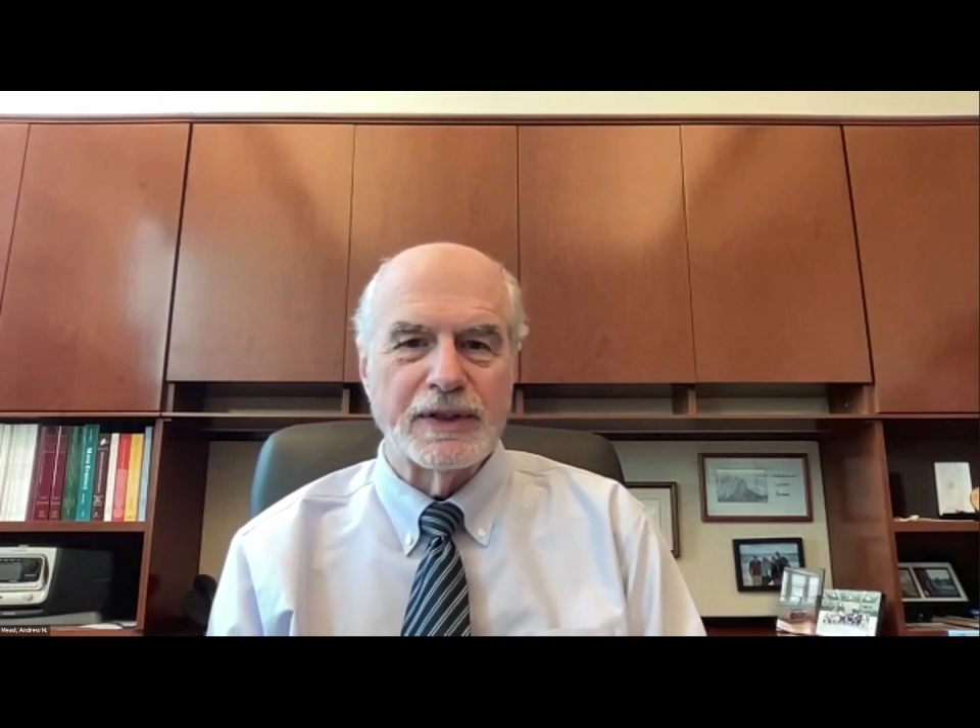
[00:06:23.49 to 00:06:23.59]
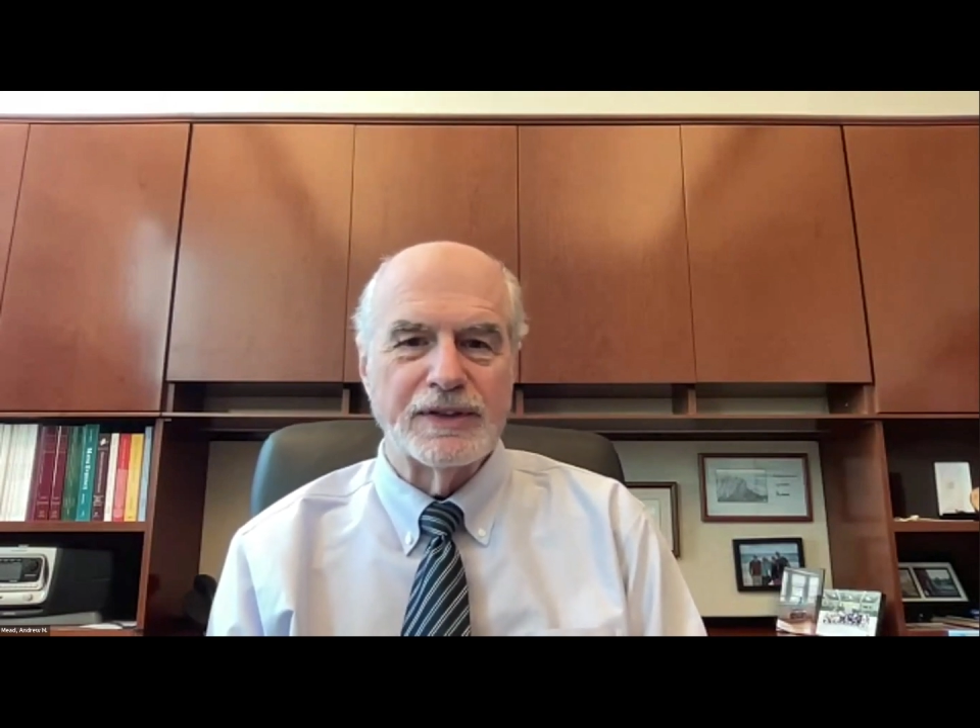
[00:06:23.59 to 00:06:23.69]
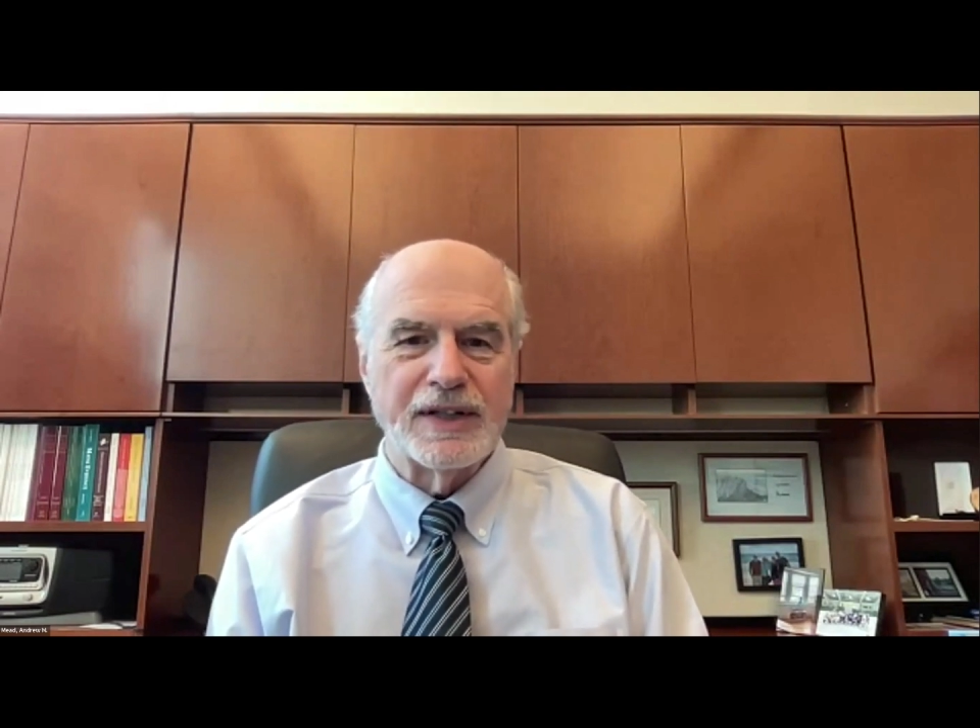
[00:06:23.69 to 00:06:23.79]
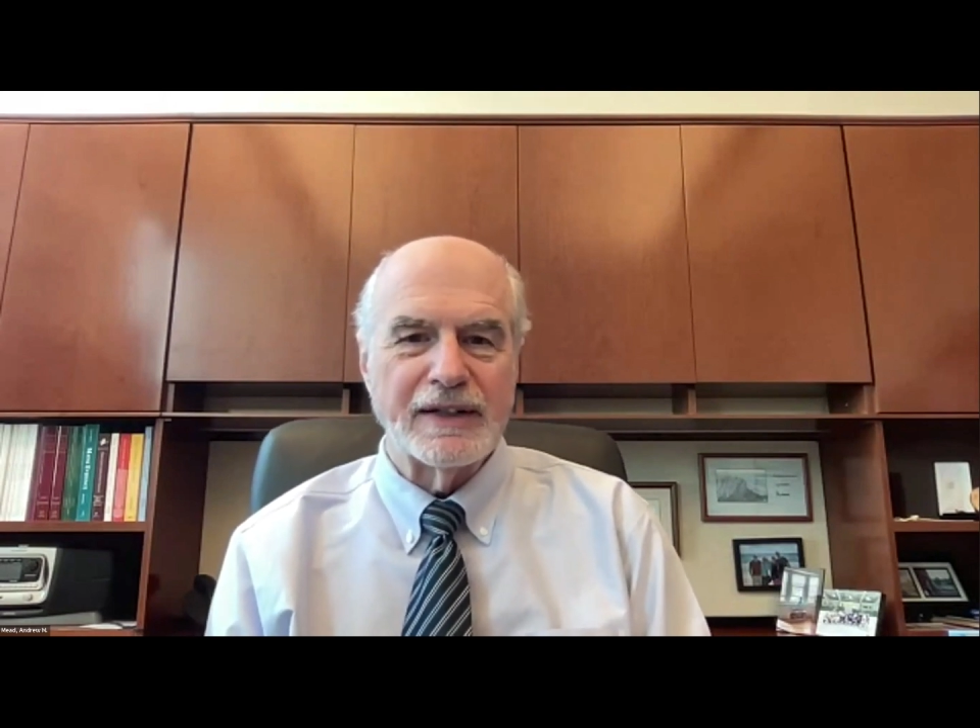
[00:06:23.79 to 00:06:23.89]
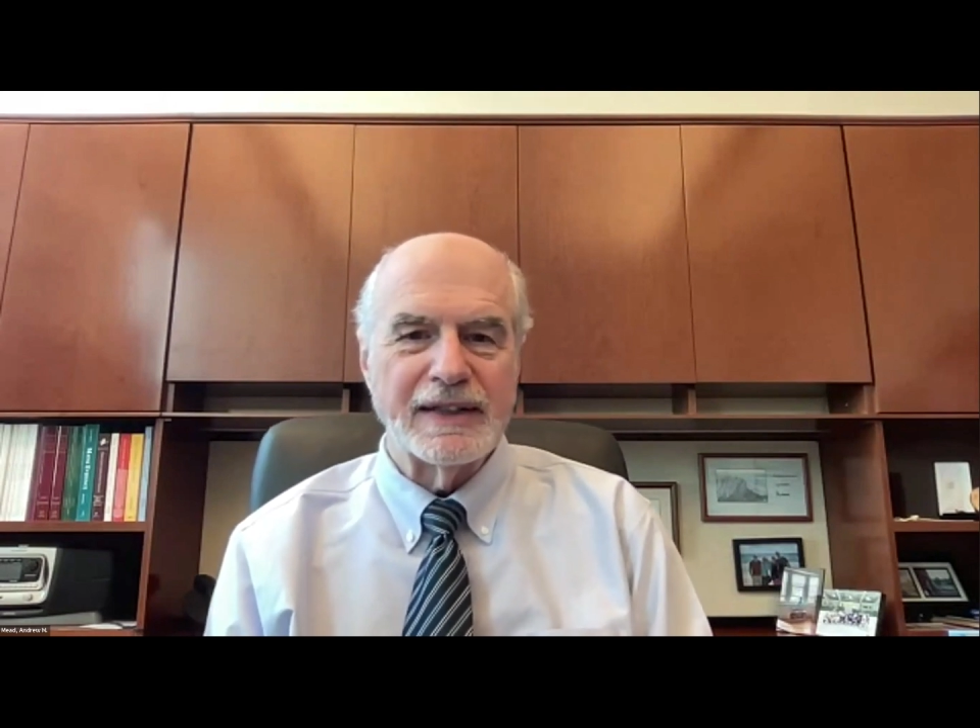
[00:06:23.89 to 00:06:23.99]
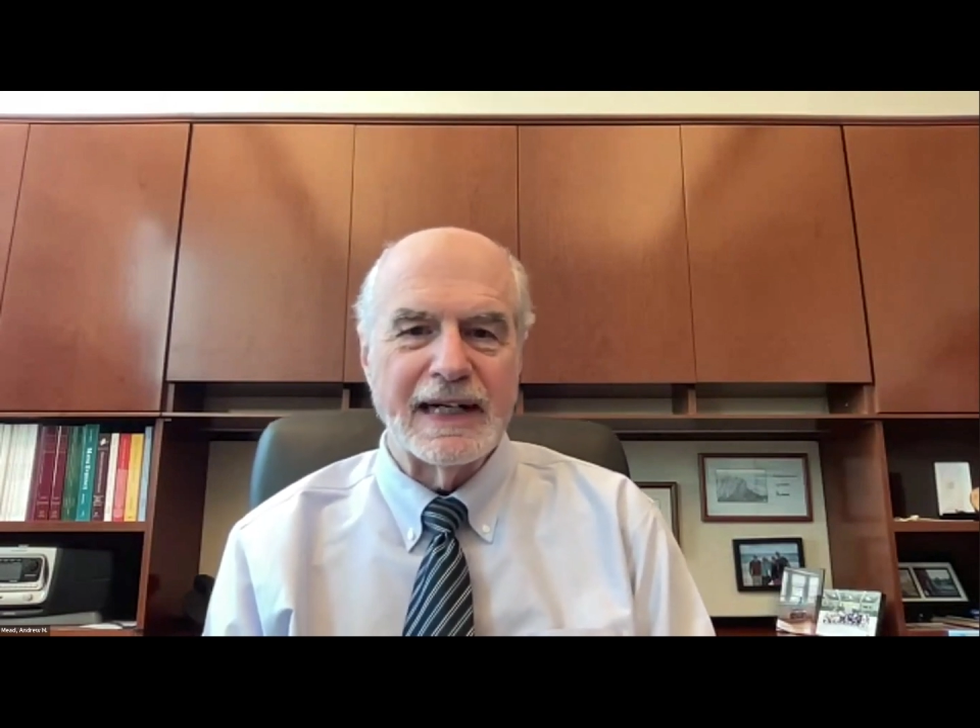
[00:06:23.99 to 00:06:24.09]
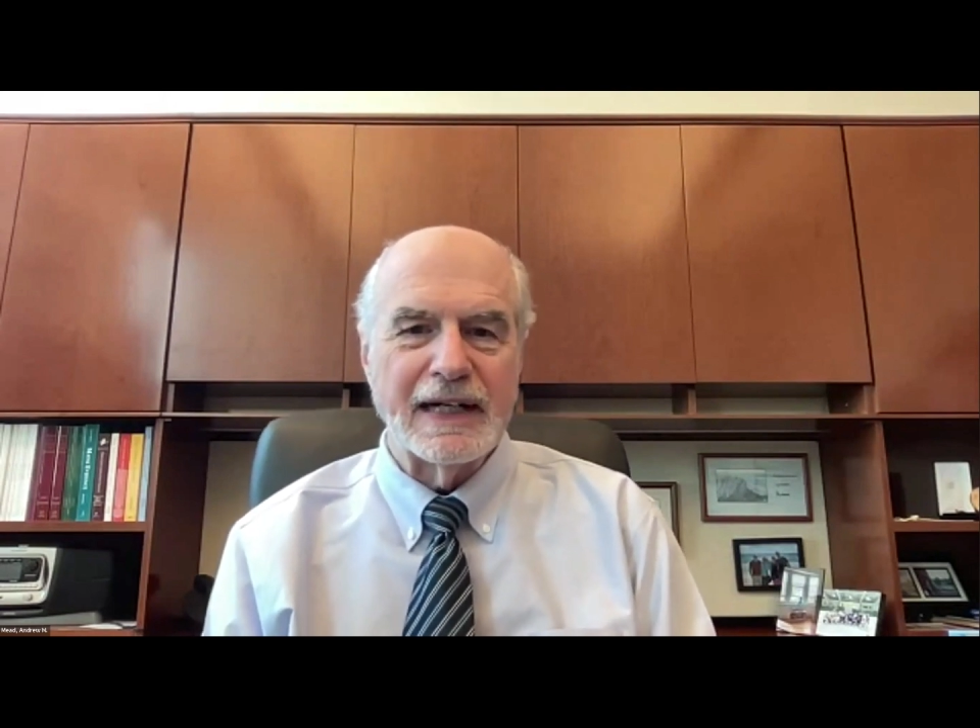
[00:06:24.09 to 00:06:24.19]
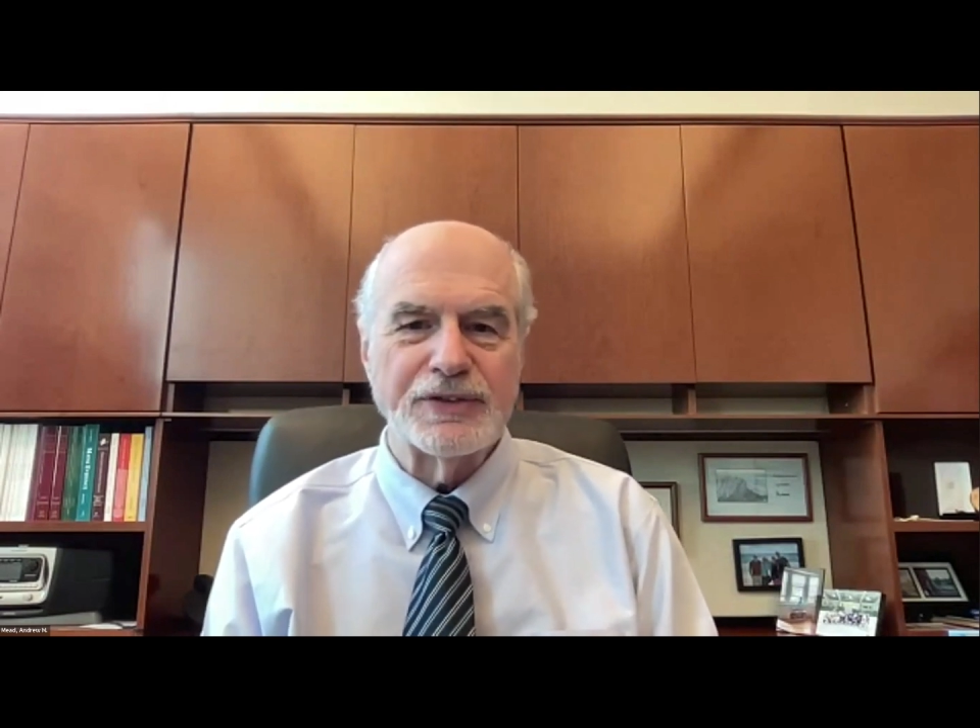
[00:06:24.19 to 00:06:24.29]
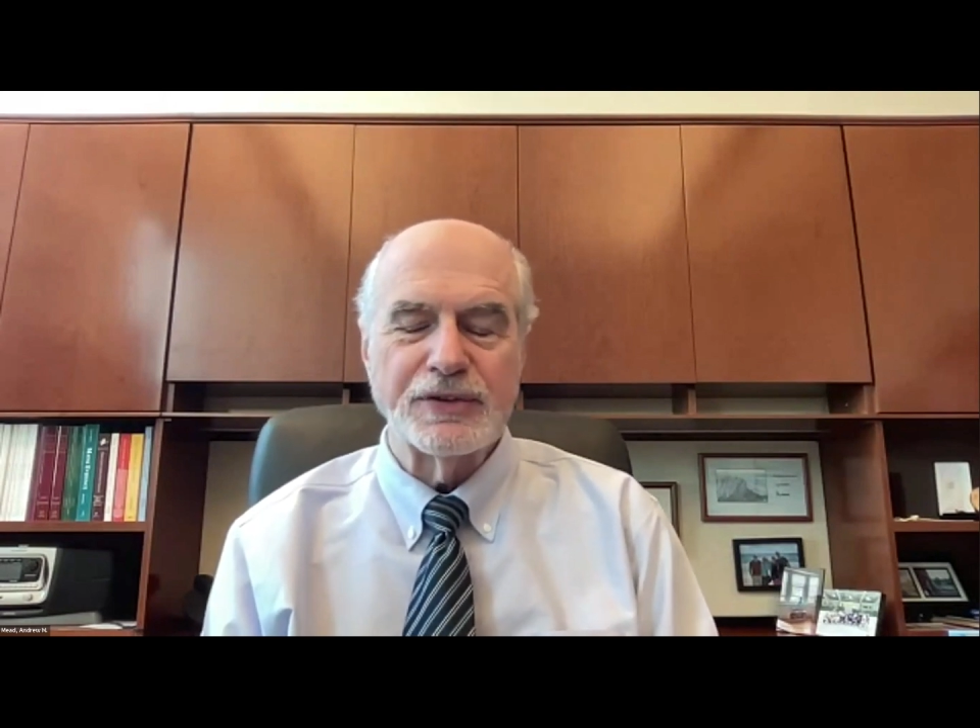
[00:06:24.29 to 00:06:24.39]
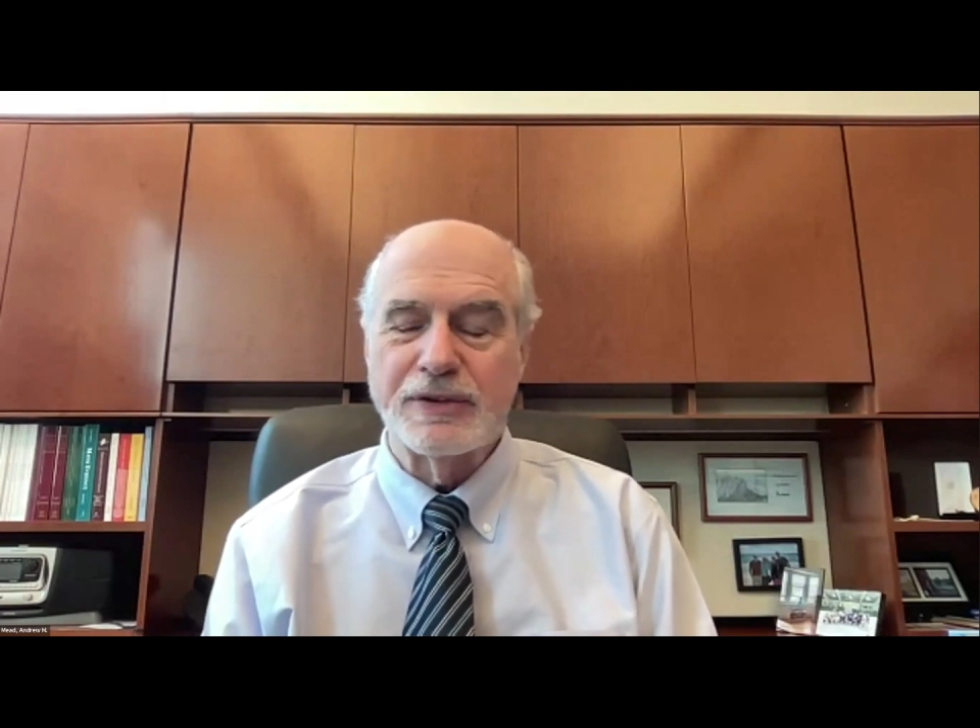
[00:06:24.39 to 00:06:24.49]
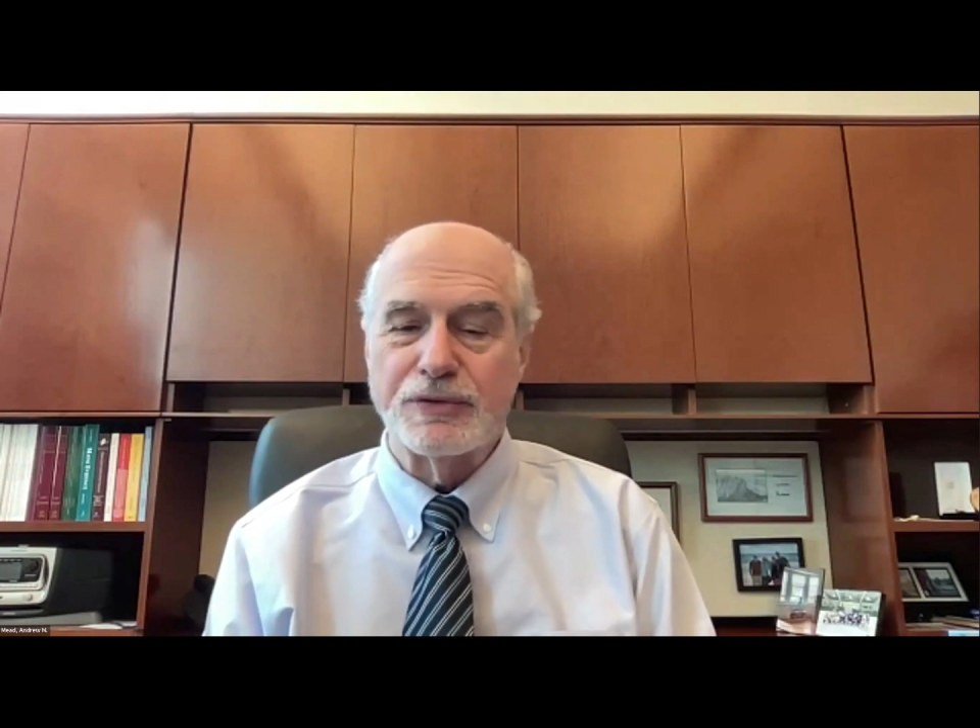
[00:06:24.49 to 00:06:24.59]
Katahdin Counsel